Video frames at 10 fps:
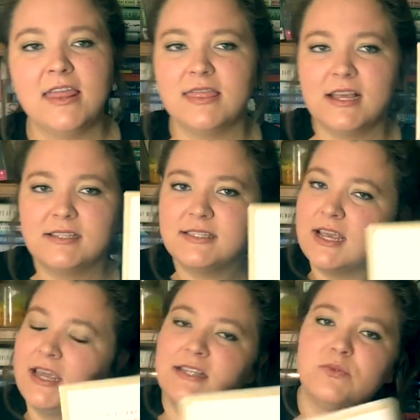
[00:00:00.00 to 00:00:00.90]
This
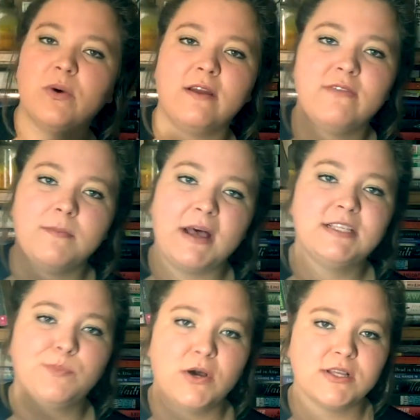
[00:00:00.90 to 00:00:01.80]
is one of the
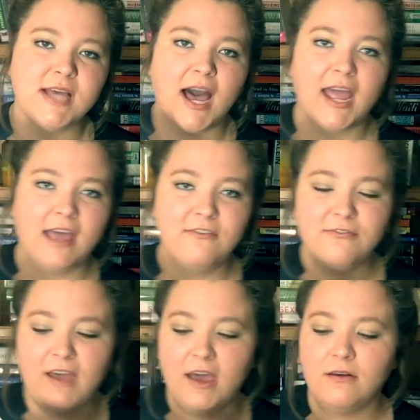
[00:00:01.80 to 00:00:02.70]
best books I have
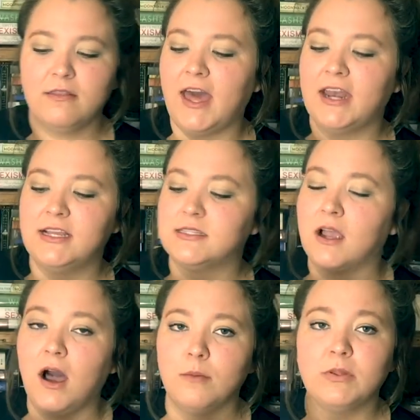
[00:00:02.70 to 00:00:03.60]
found that is a
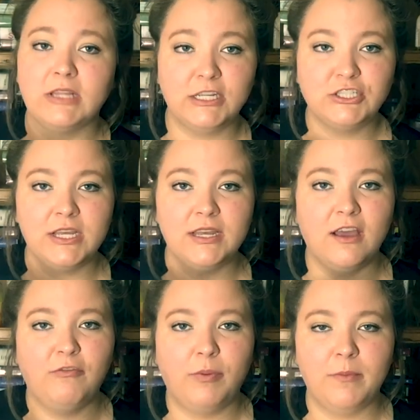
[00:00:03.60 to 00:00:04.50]
compilation
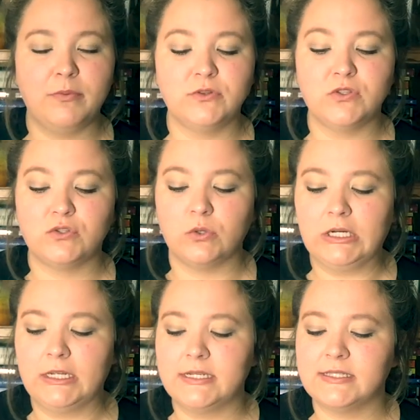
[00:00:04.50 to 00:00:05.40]
of people's
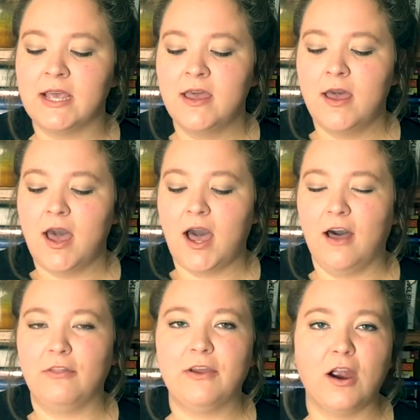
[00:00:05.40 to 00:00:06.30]
stories.
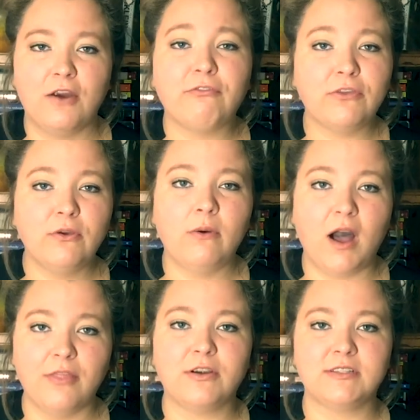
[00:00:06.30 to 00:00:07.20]
There are a few
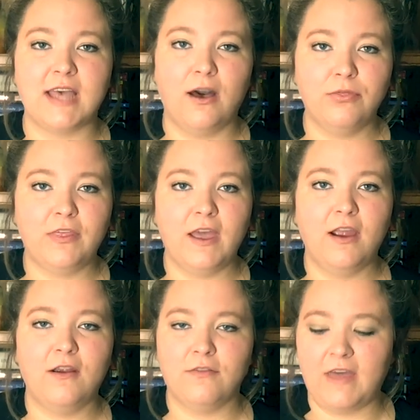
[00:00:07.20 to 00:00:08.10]
others out
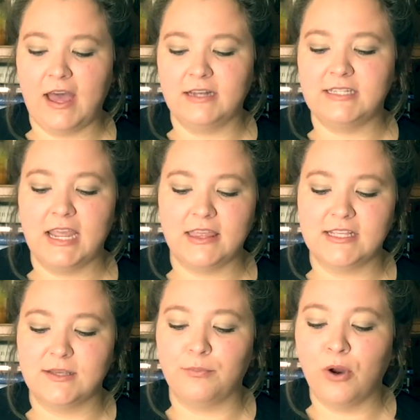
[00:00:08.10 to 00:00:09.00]
there that take
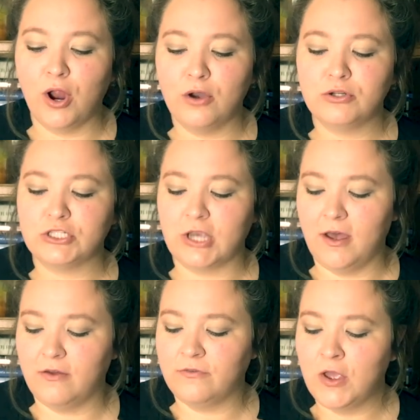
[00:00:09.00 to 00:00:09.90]
this approach
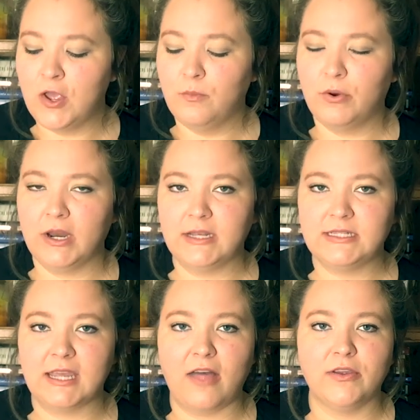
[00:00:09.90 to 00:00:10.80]
of putting
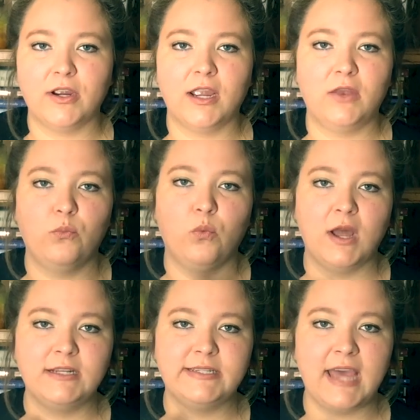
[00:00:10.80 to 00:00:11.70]
together in
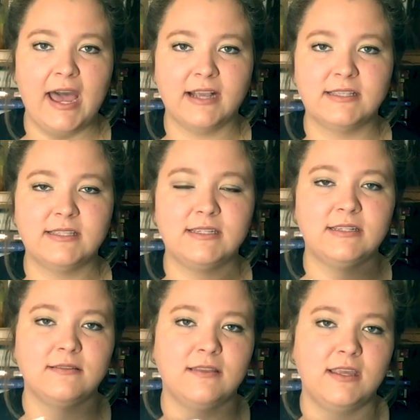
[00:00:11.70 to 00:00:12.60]
one text
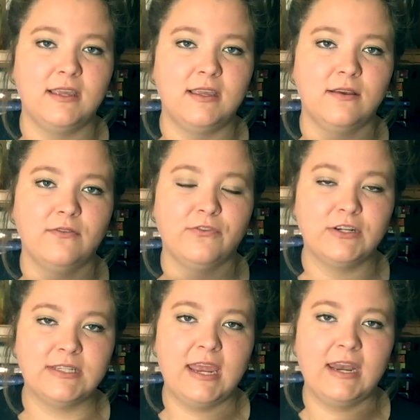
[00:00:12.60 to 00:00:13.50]
the
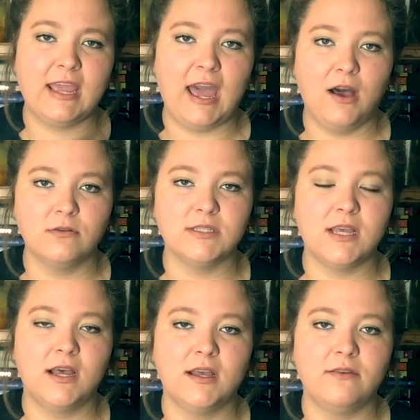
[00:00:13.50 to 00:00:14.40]
firsthand accounts
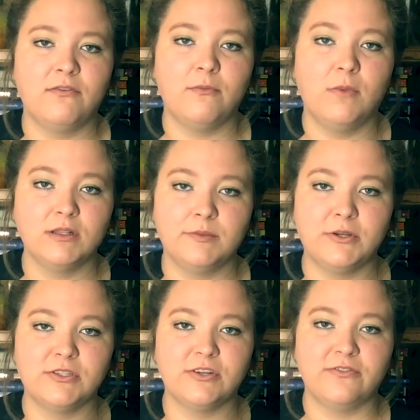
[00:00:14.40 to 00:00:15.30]
of
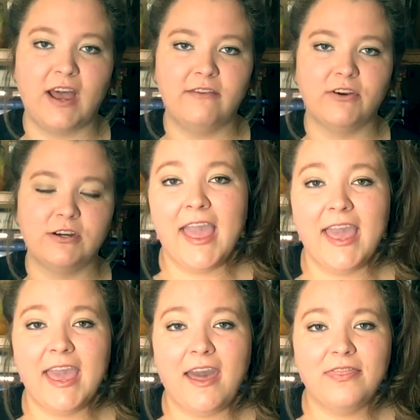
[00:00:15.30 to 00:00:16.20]
multiple survivors.
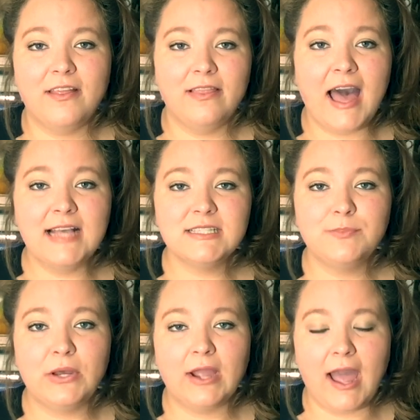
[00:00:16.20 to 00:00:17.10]
And the last
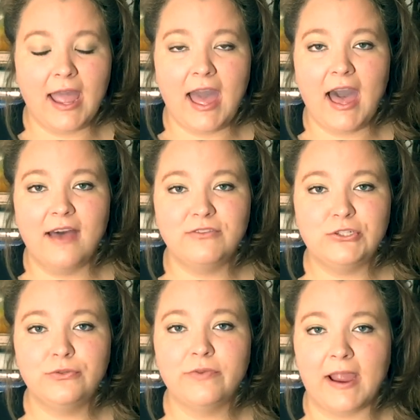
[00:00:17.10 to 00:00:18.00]
book I have
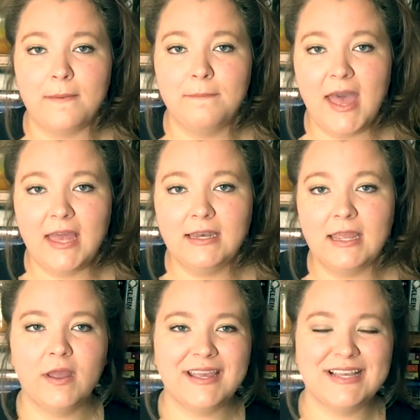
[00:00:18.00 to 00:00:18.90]
to recommend
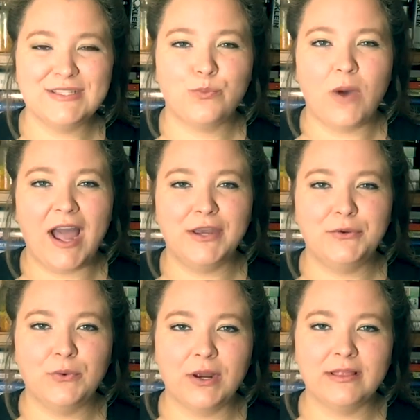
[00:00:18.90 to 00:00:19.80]
is Why
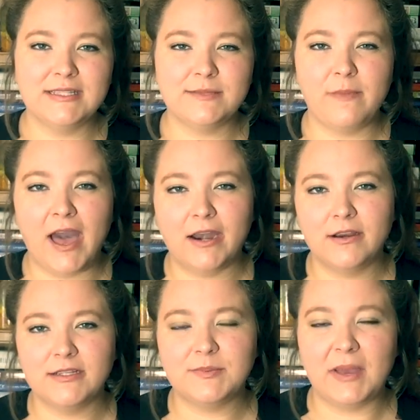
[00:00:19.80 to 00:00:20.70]
New Orleans
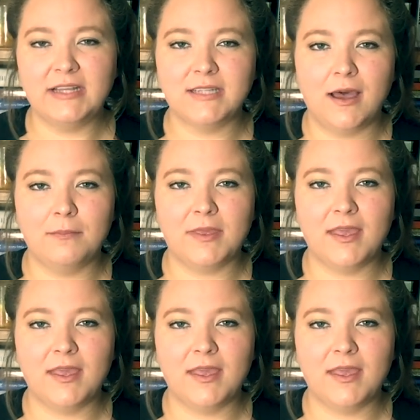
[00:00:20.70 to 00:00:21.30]
Matters by Tom